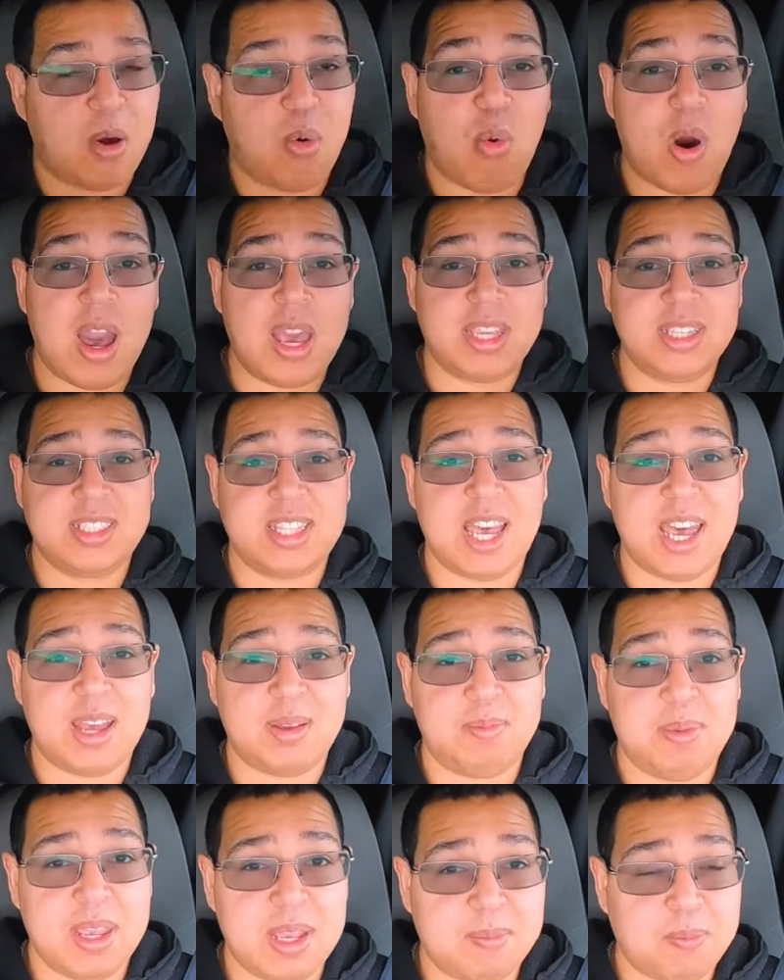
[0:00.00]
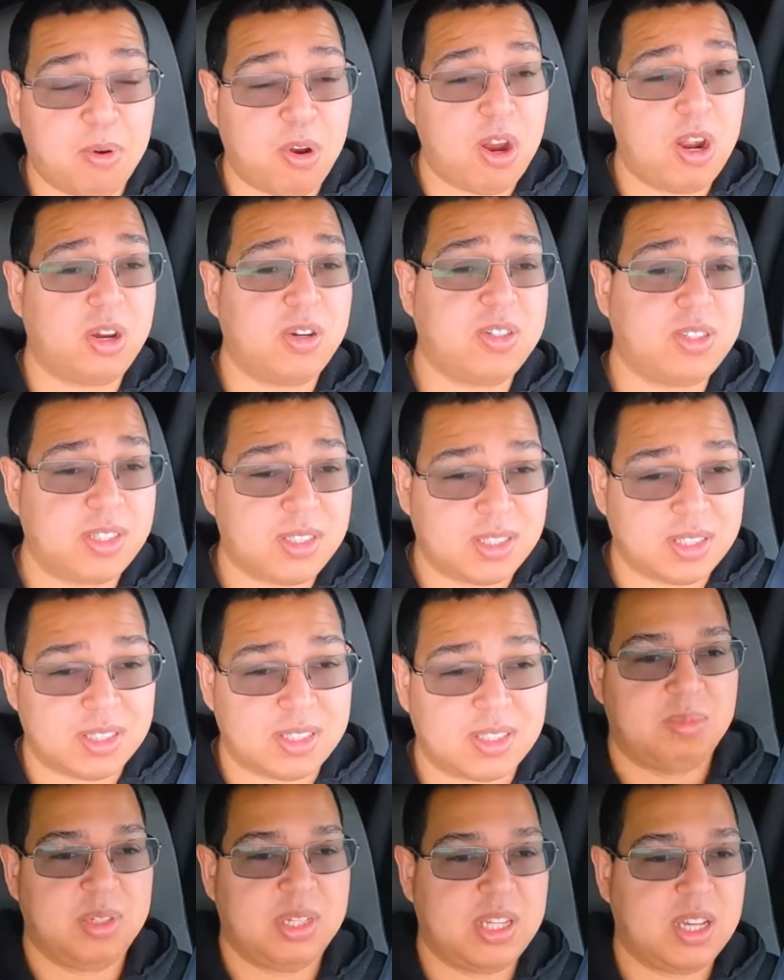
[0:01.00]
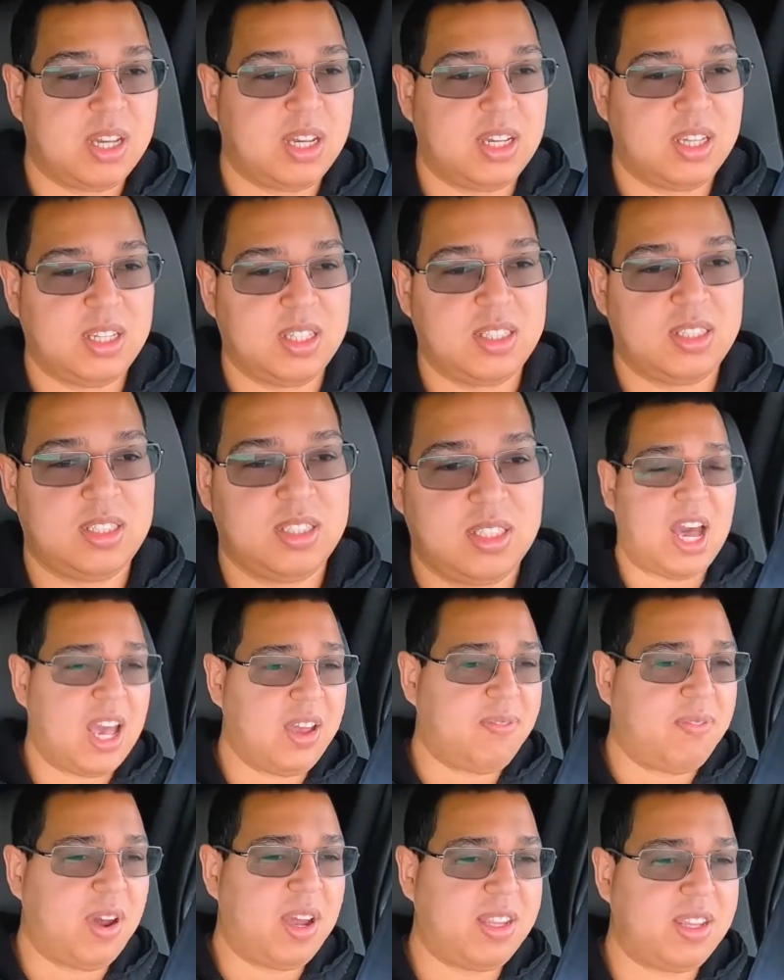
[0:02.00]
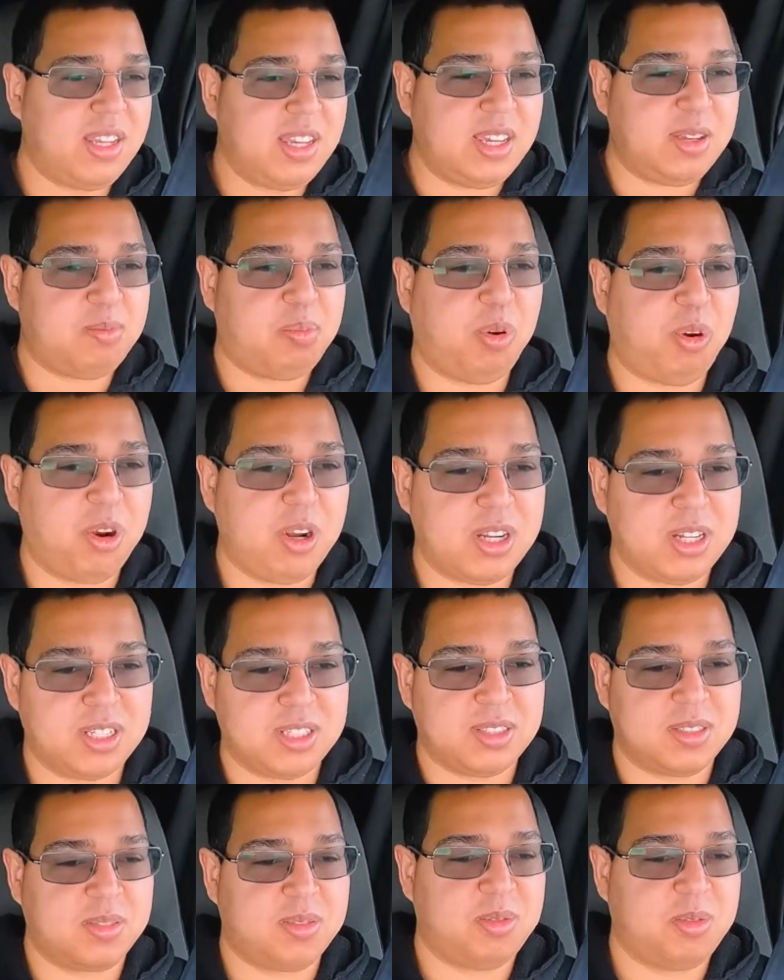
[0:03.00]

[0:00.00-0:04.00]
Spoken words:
Why is that a big pro? Because I find it important